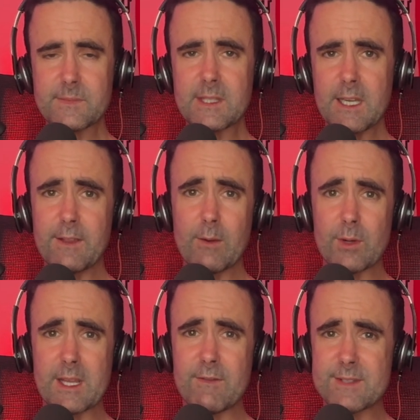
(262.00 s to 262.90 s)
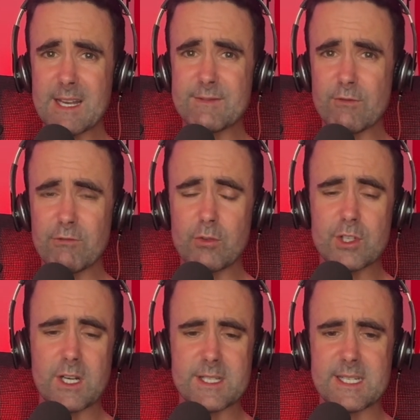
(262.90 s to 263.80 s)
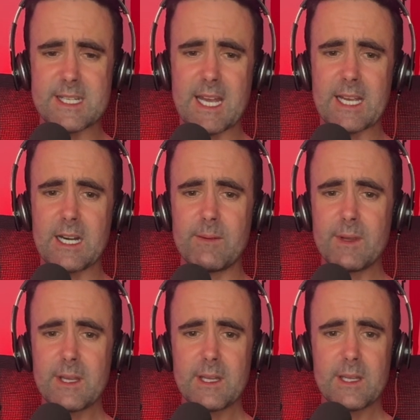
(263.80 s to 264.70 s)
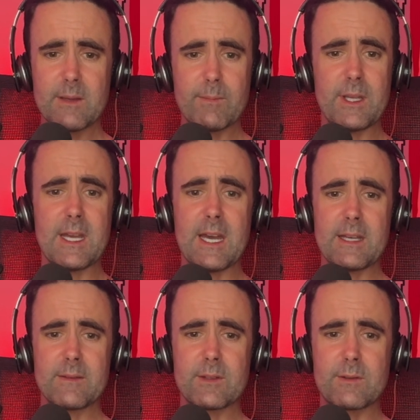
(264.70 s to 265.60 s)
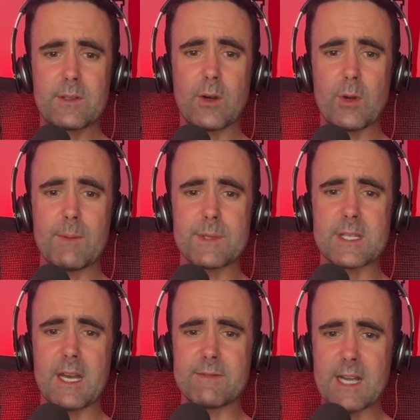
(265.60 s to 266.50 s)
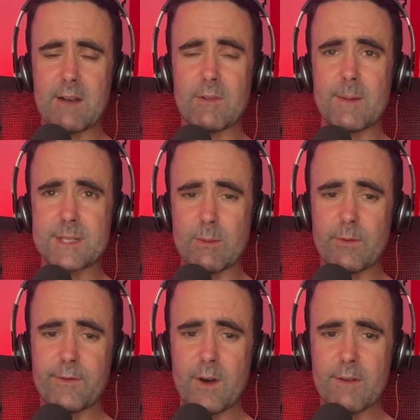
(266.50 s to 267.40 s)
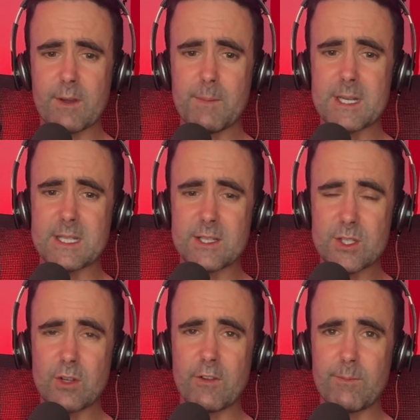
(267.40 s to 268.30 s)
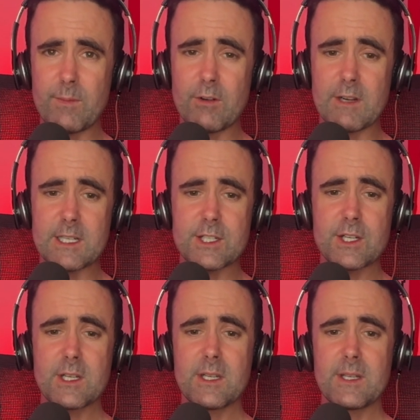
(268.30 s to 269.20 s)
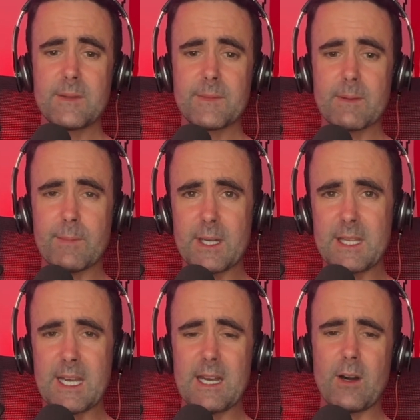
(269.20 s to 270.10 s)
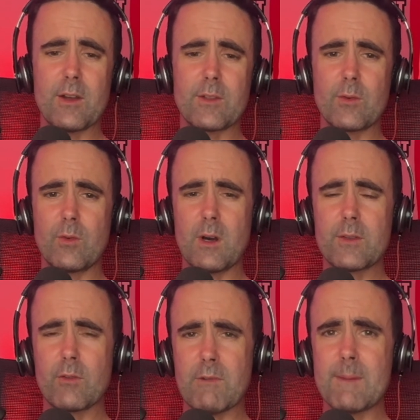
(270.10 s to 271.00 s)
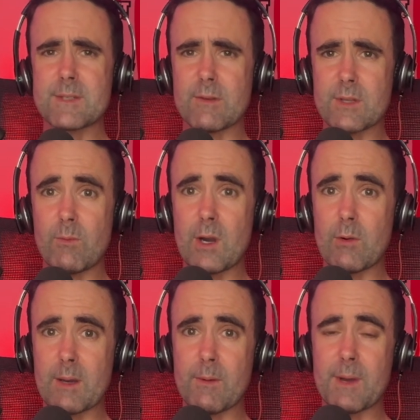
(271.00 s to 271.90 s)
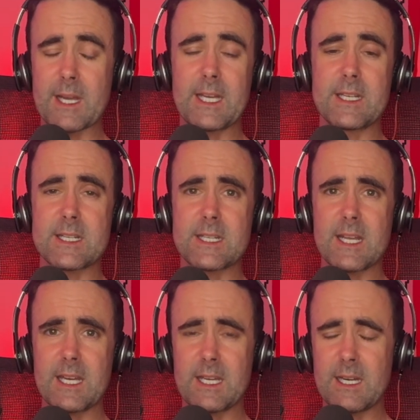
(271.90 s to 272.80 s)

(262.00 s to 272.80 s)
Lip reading: if they want to give themselves a real chance of staying up. But yeah, goalkeeper saves. Aaron Ramsdale with 5 compared to the 2 of Mirik. But yeah, I thought Ramsdale done well coming back in yesterday.